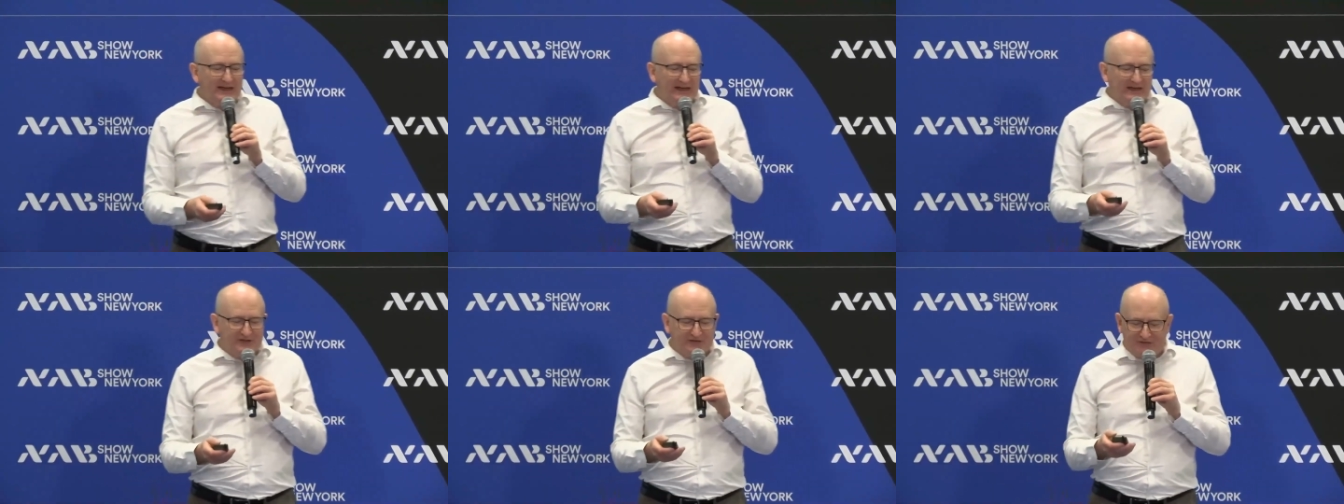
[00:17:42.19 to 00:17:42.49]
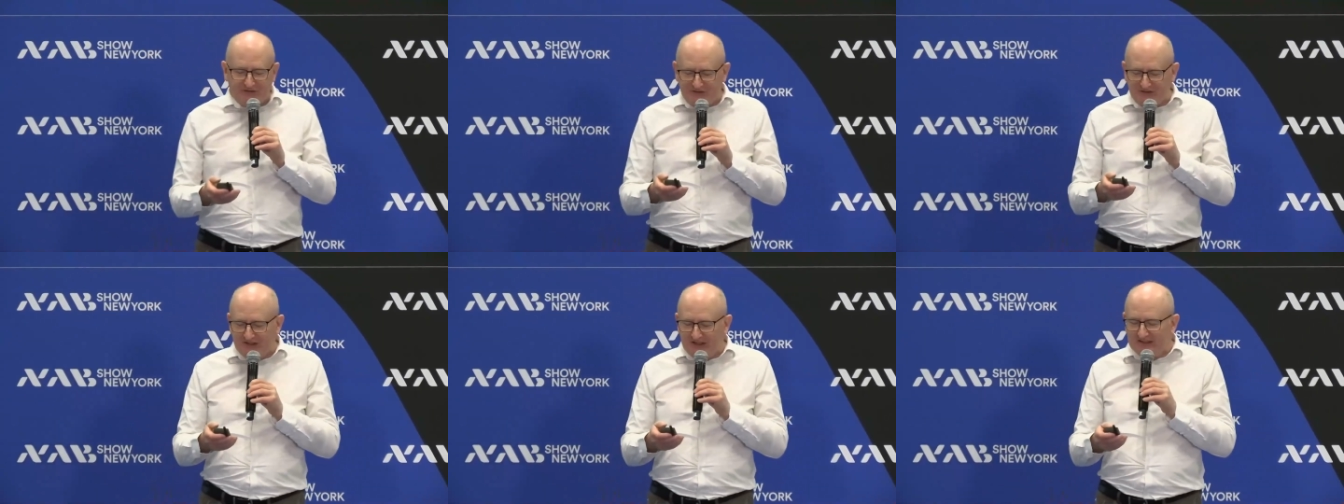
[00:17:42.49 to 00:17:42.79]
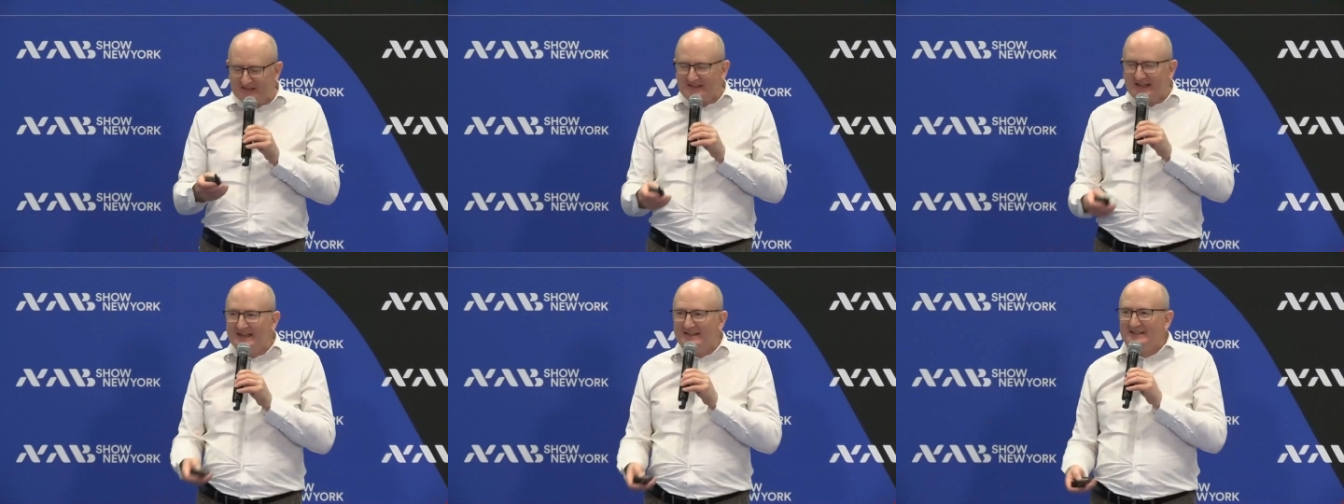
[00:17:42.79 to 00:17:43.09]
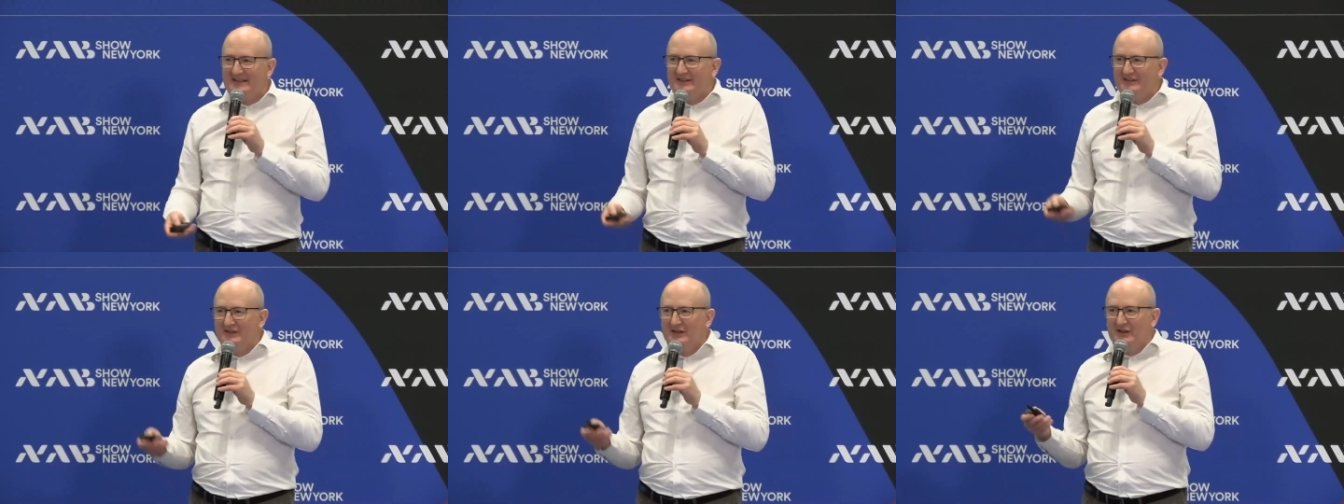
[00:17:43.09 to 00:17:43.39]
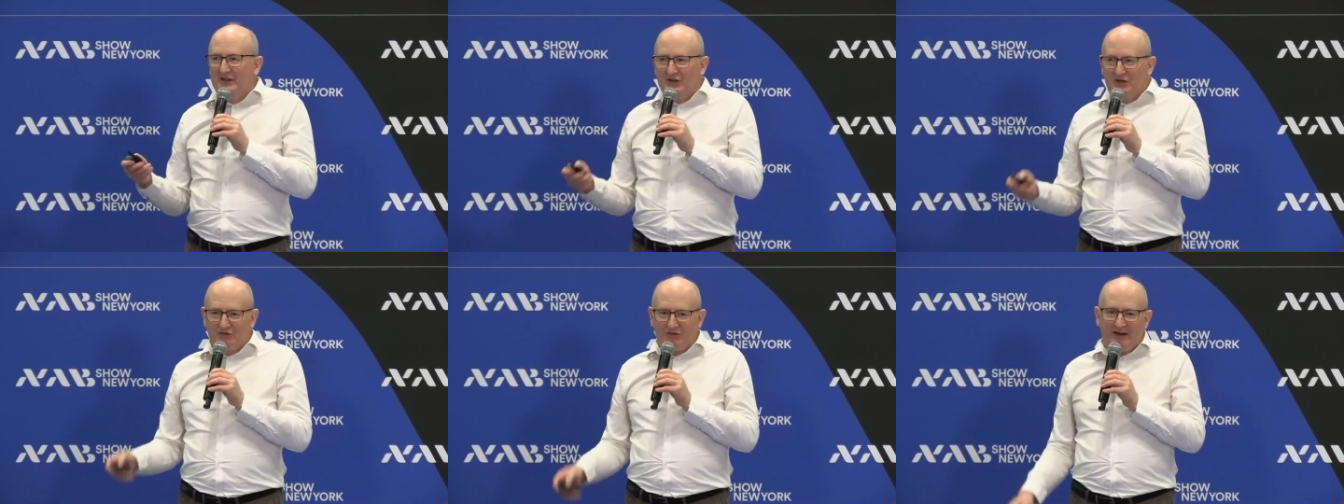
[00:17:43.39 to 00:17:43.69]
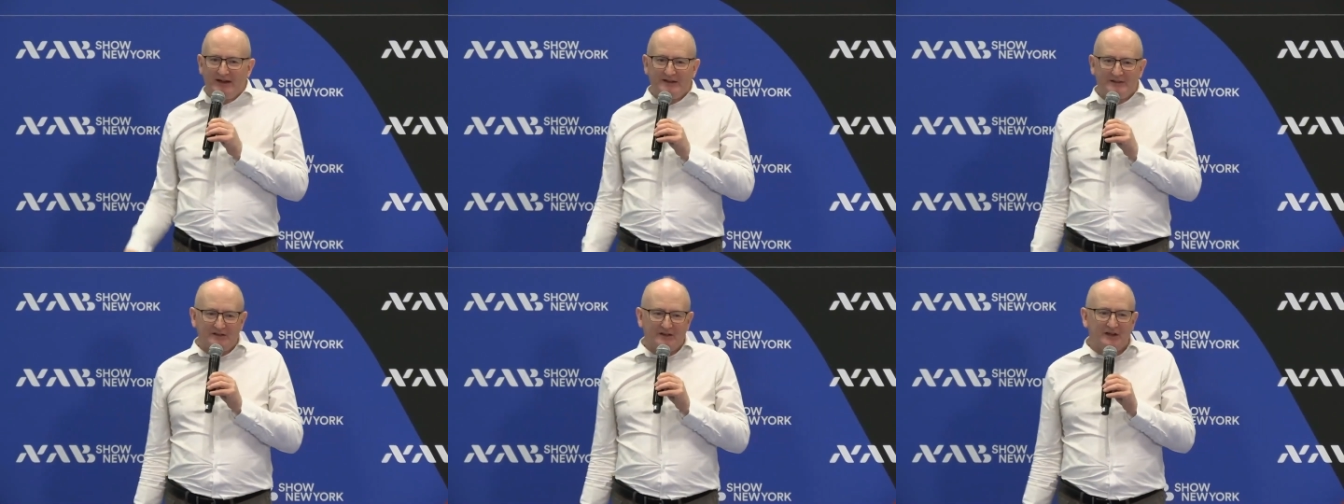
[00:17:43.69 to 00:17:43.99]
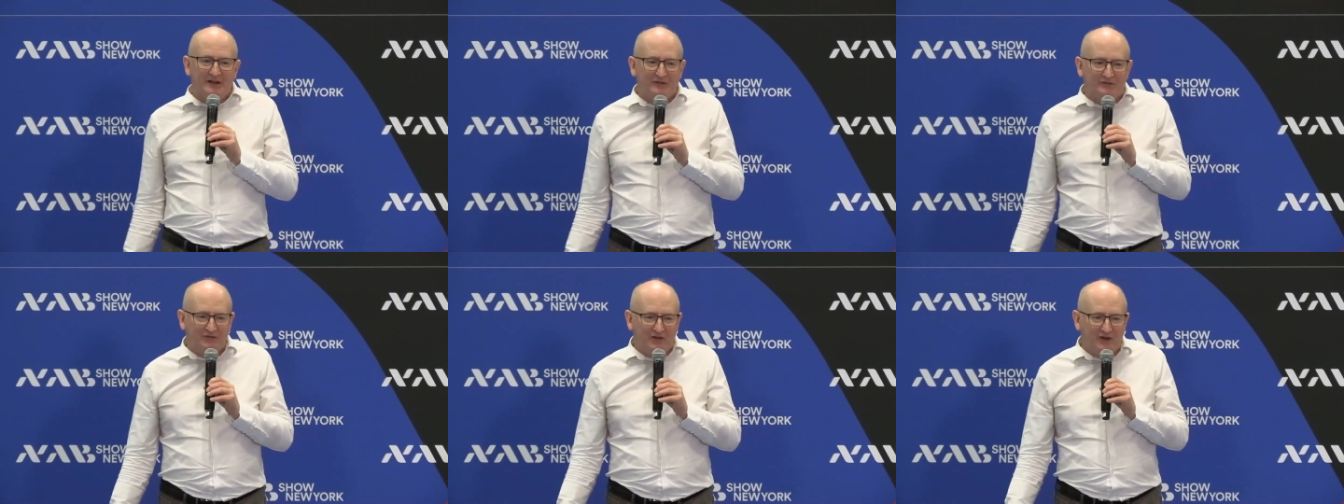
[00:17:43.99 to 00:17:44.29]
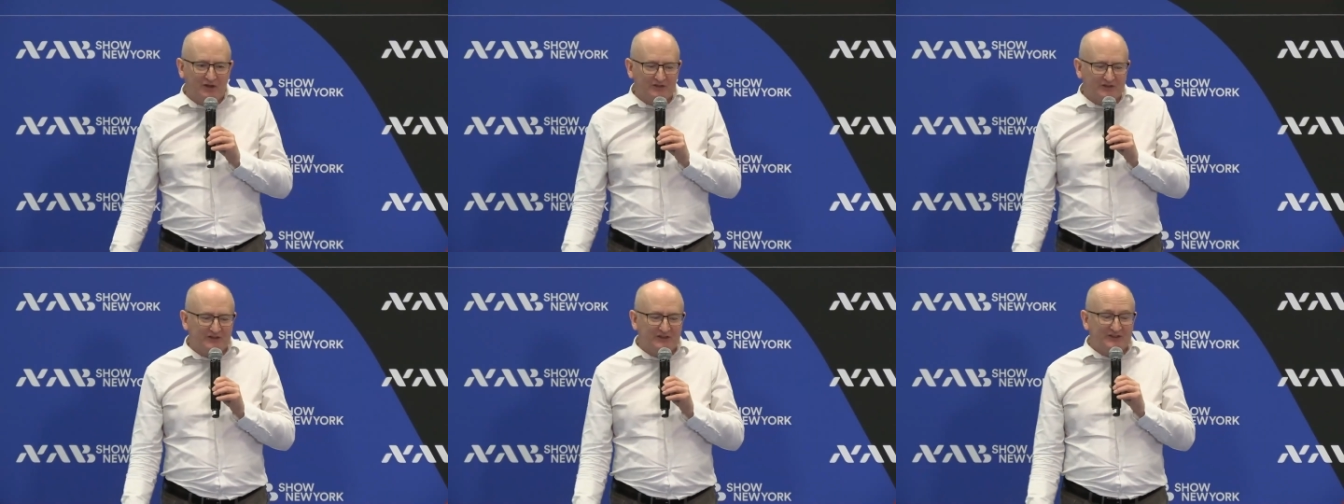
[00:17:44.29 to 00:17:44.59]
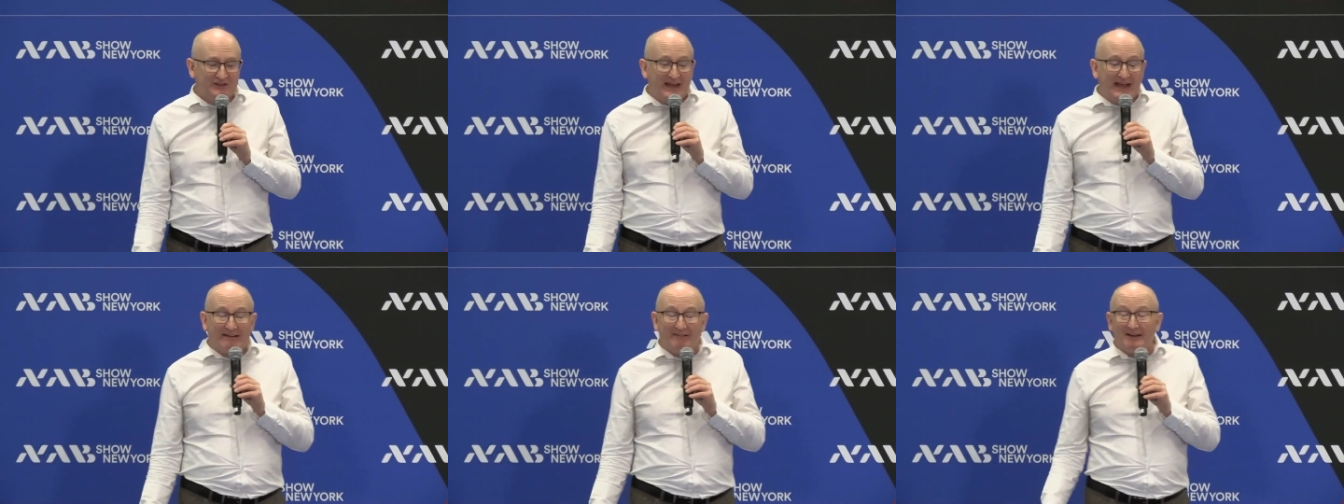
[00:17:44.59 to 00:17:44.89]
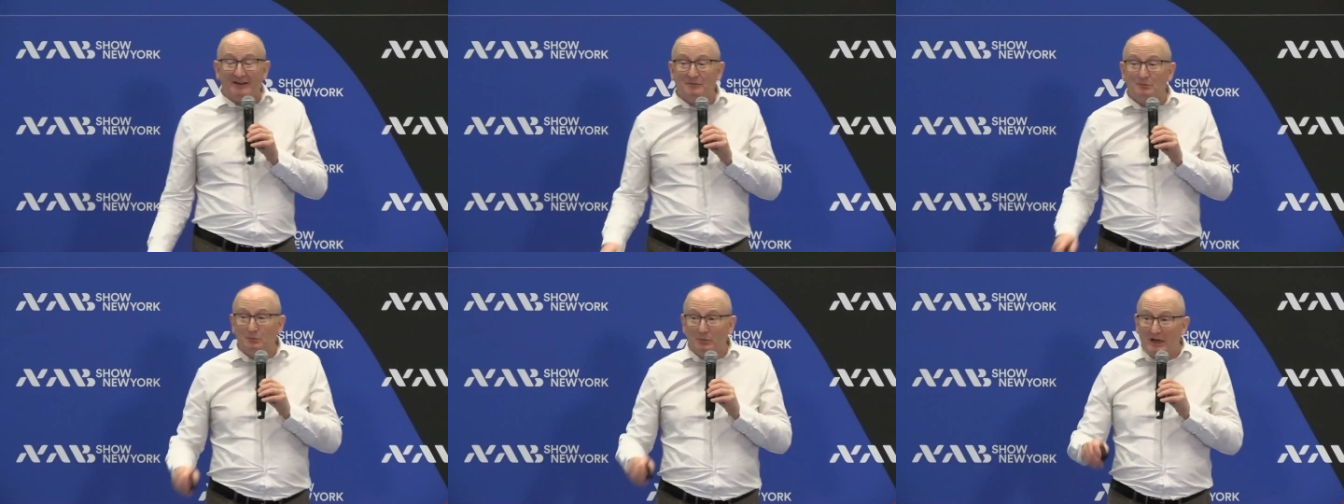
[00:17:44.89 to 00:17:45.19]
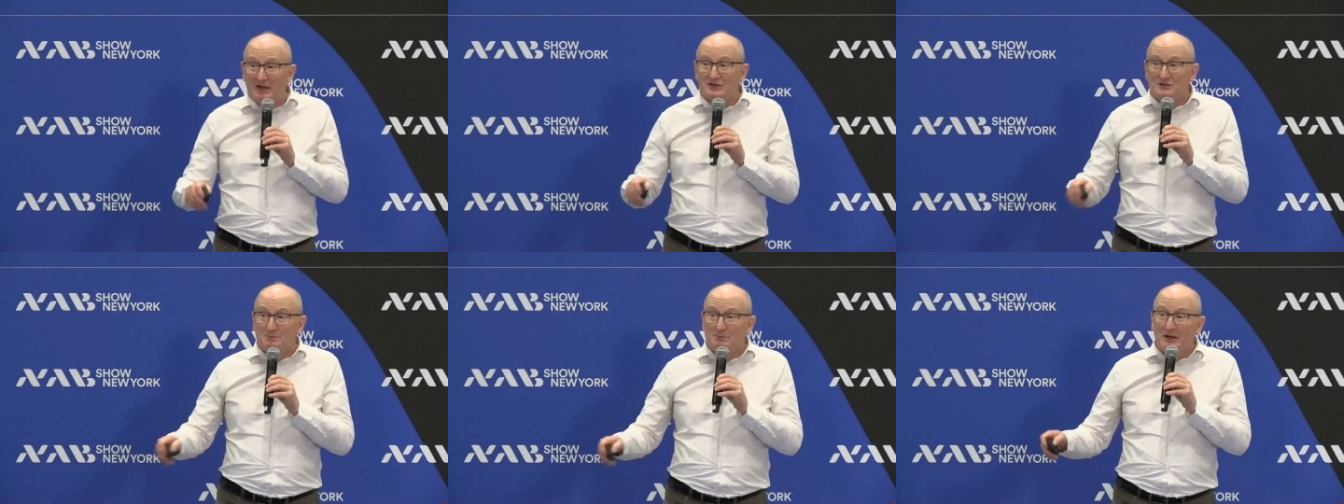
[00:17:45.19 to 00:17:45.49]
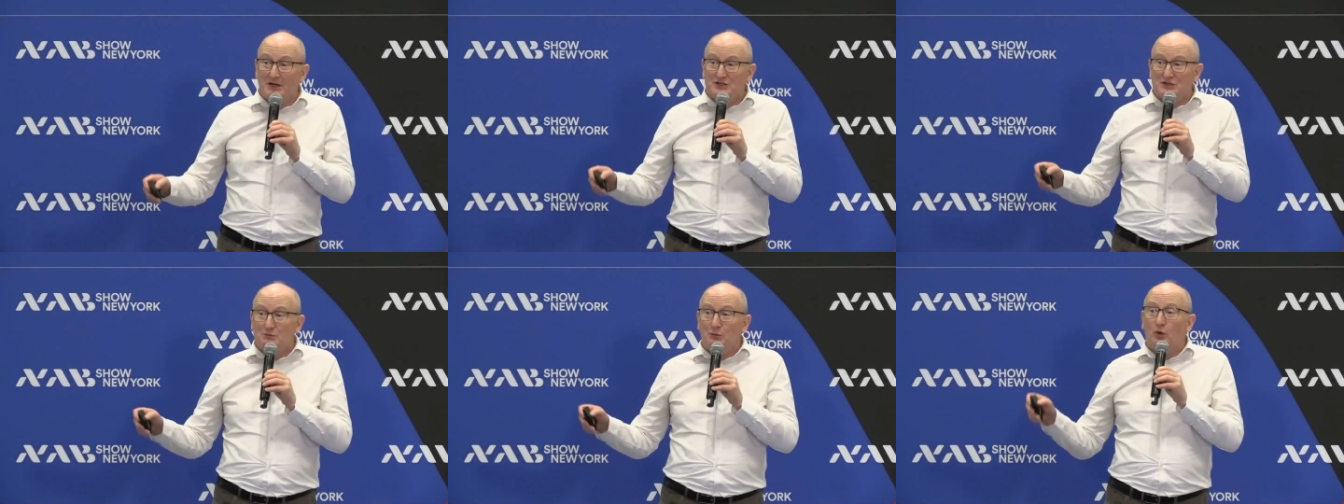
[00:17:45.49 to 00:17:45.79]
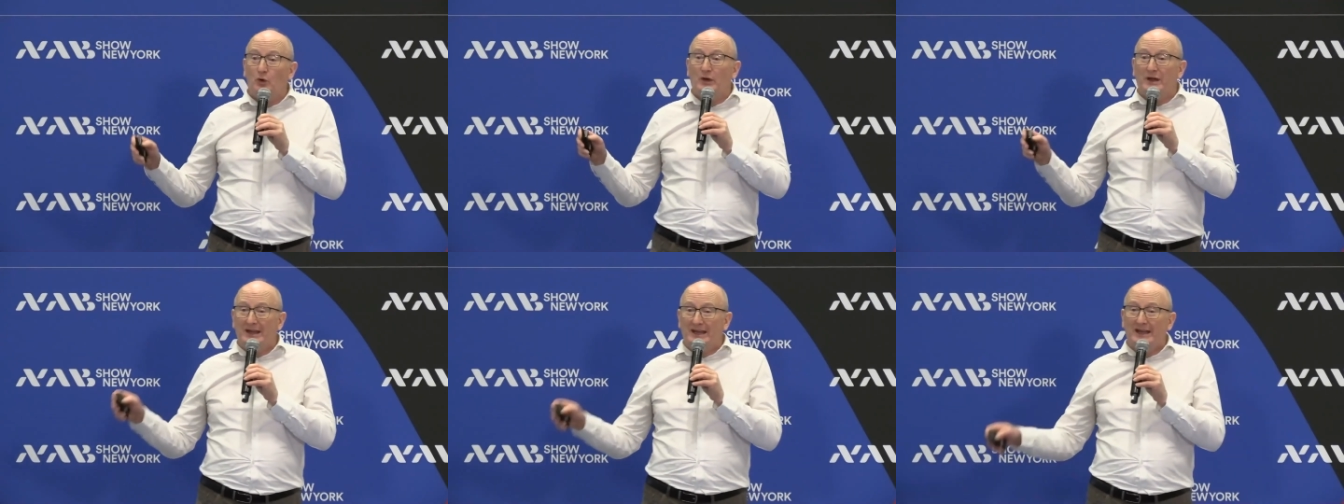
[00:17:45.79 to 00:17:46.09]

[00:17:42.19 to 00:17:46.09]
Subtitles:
has facilitated great advances there, and much, much more